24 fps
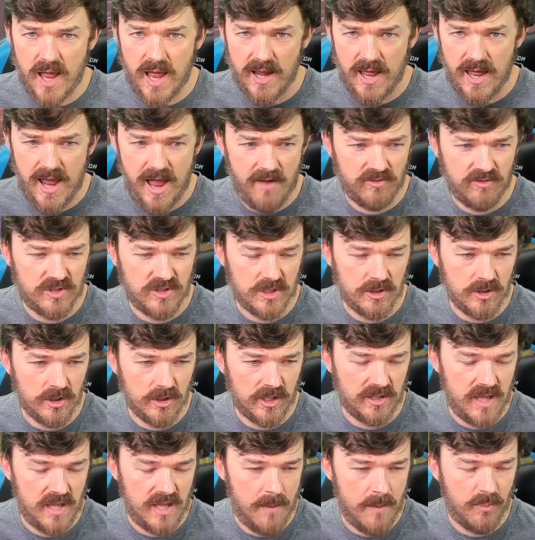and I have to look
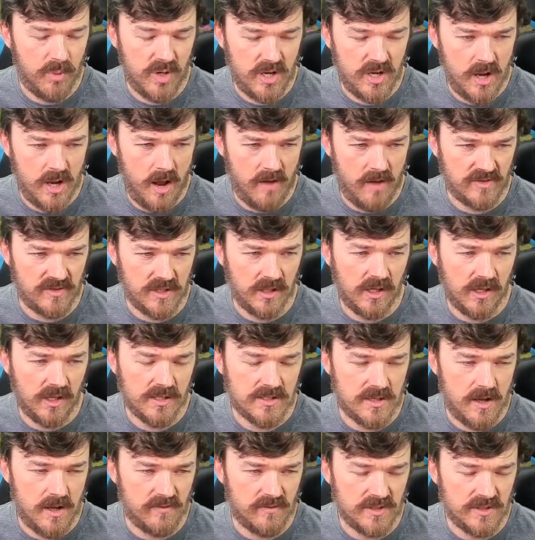at that pretty often
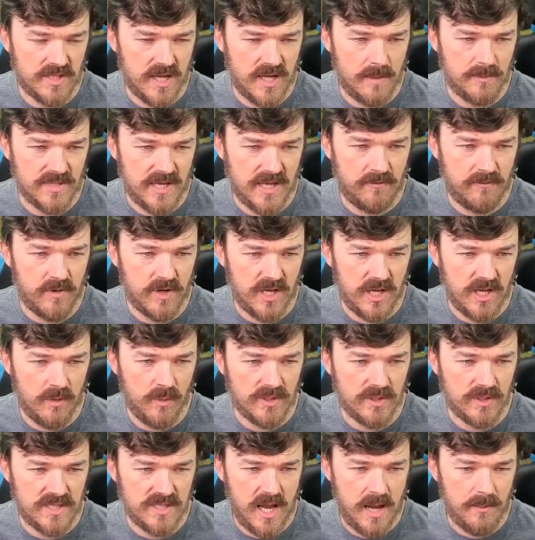because oftentimes I forget
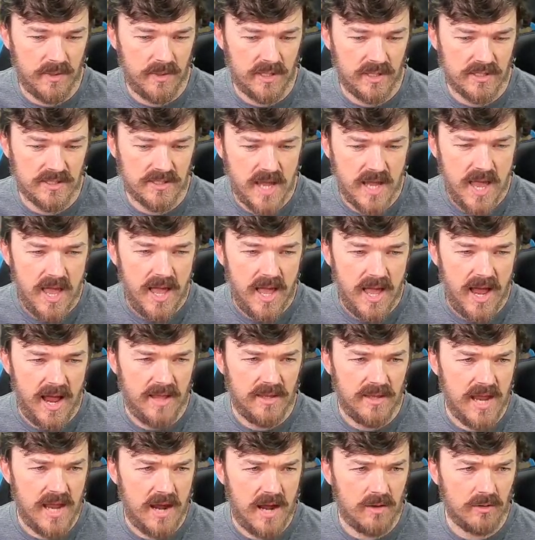what time it is.
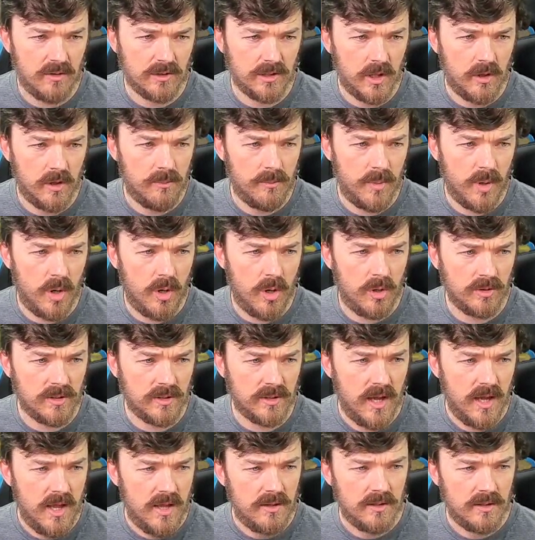And now, lo and
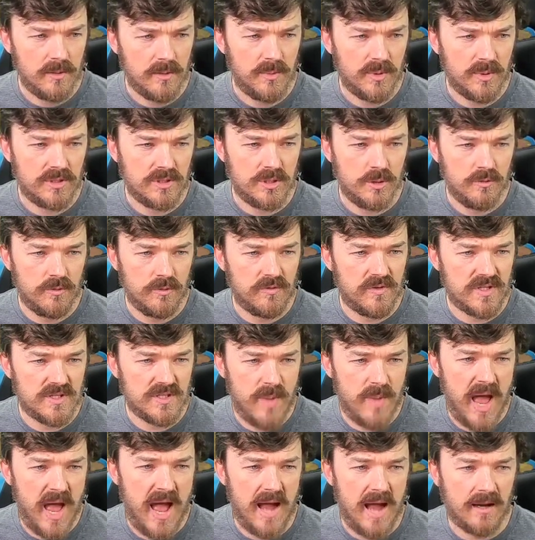behold, the Bidoof is
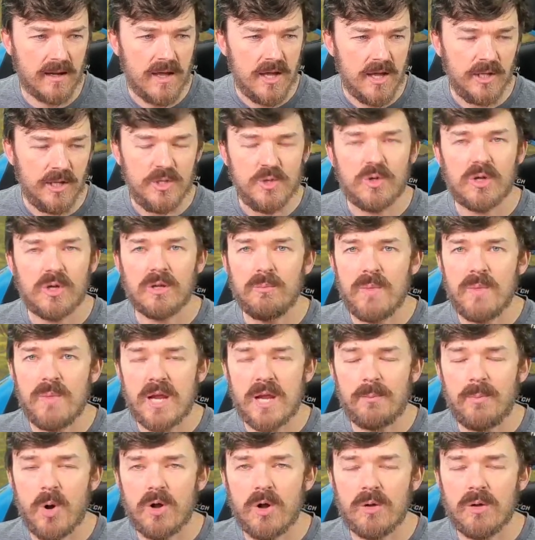back. You can
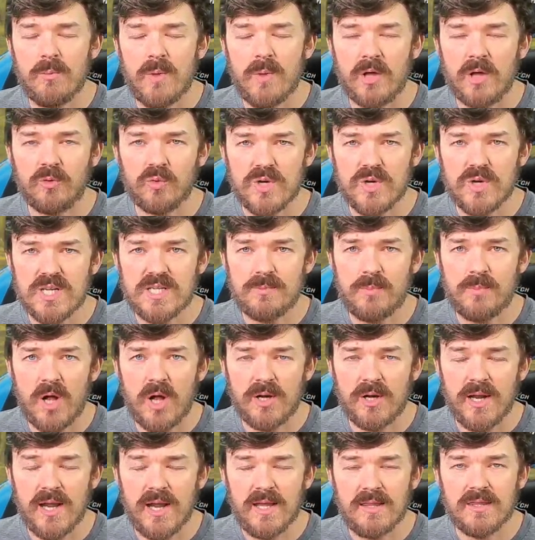make Pokemon
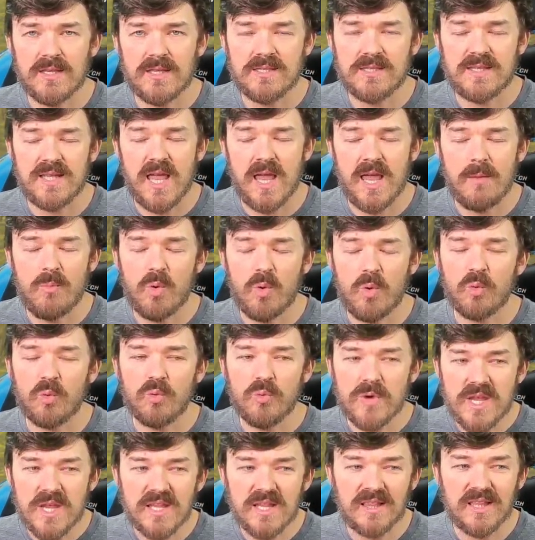respawn in this game
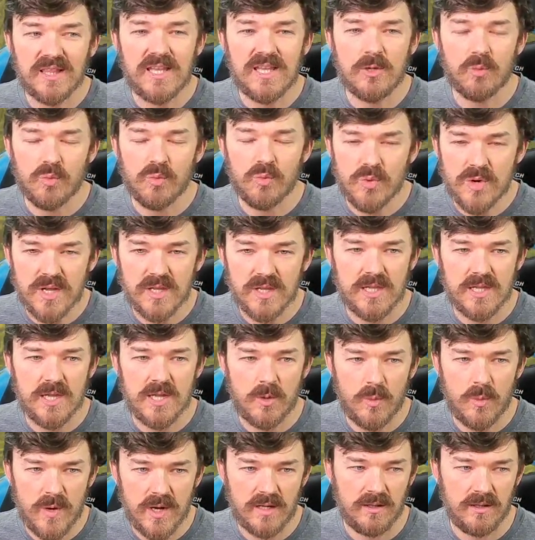really
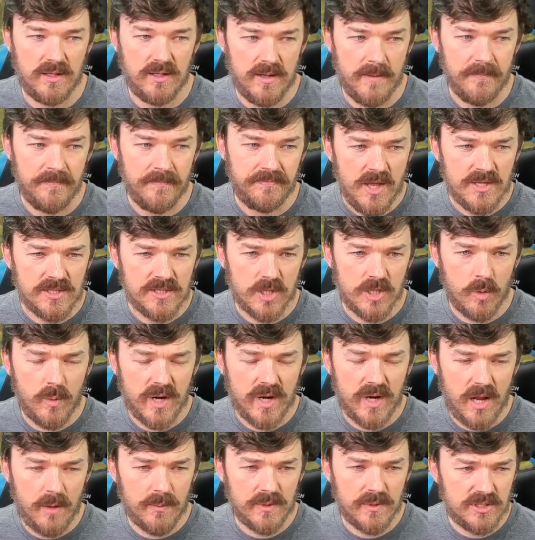quickly. So
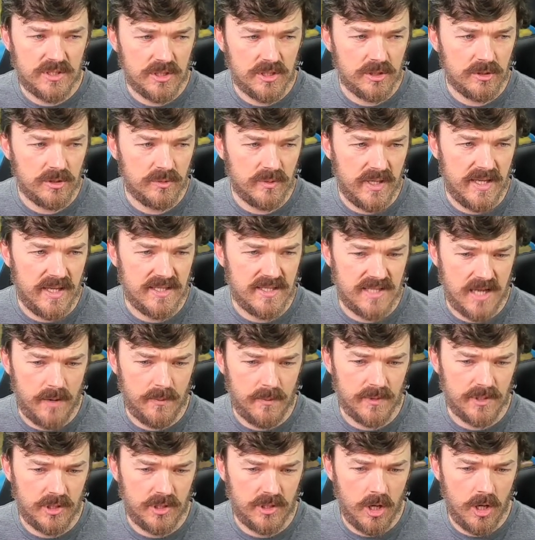what I would do is I
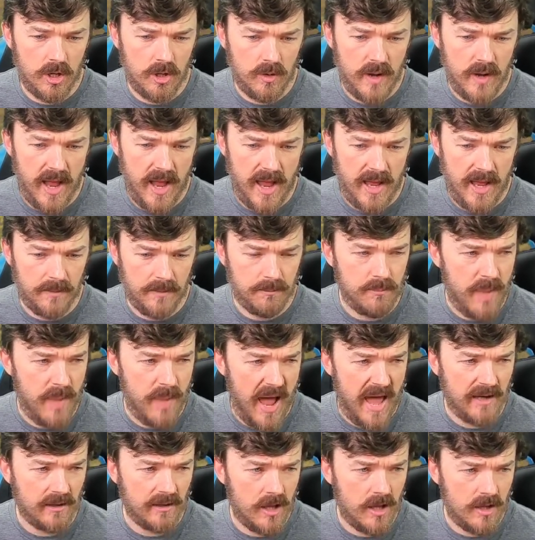would go and
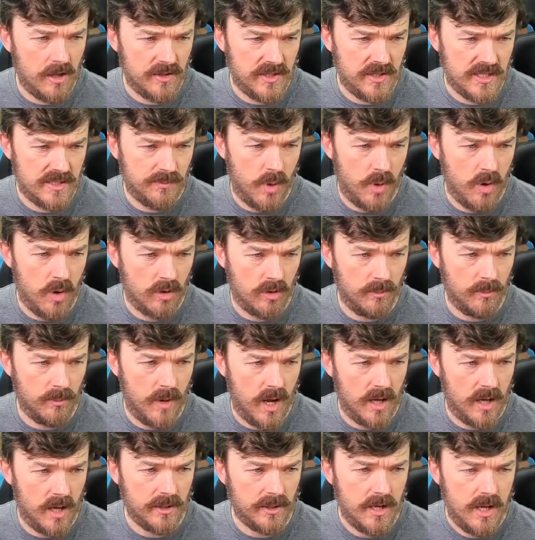battle all these
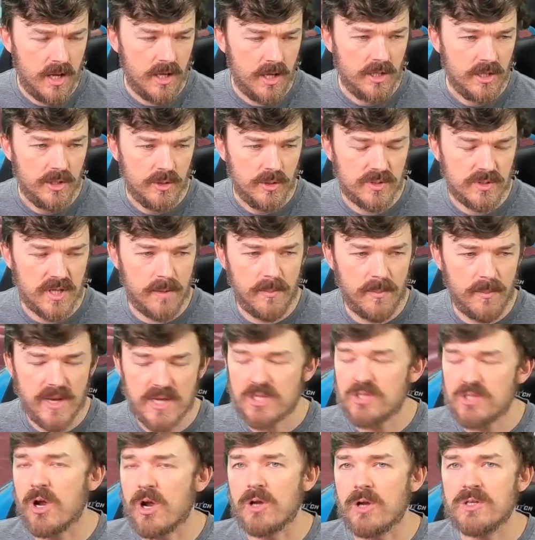Pokemon, use up my
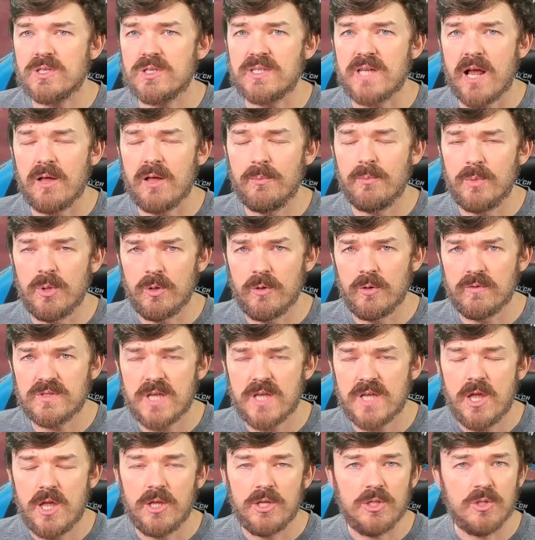strong style
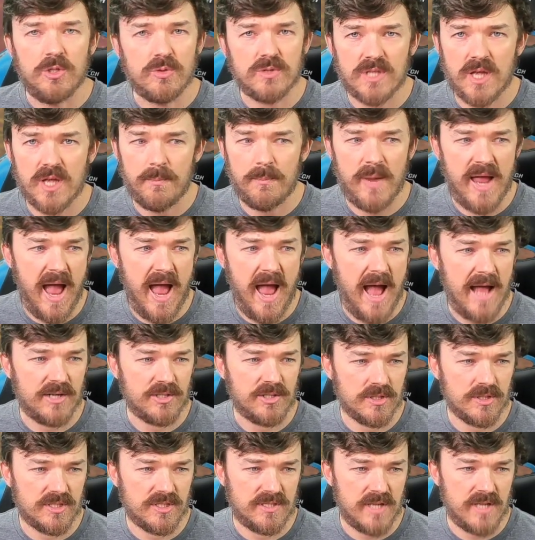moves, use up my
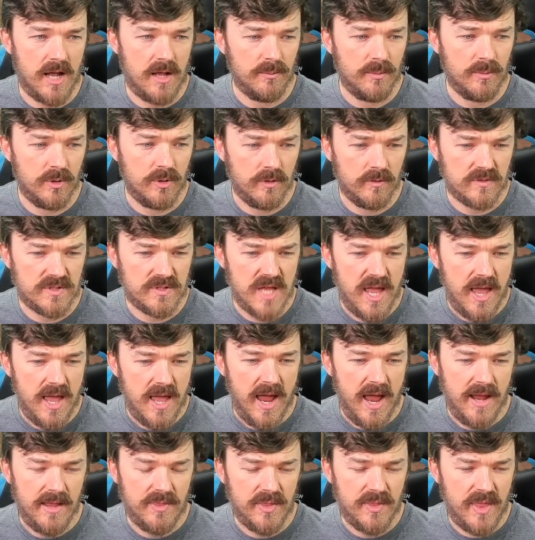agile style moves,
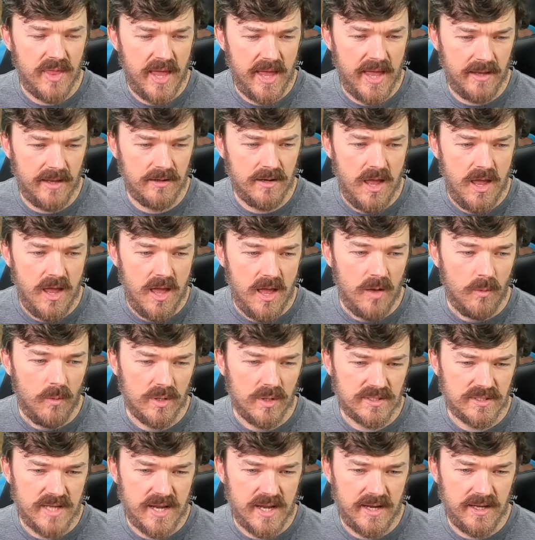and then
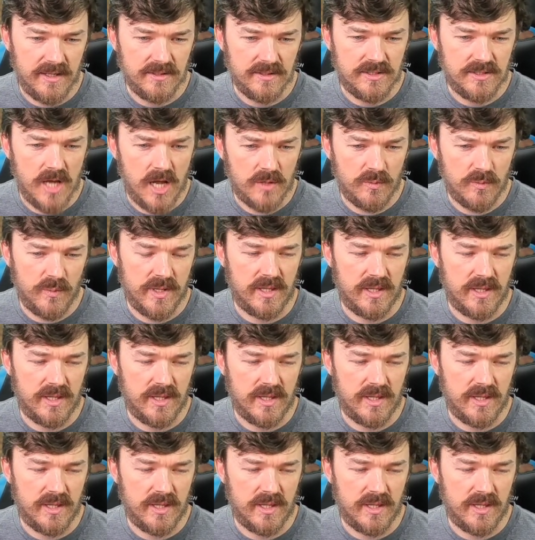once I get done with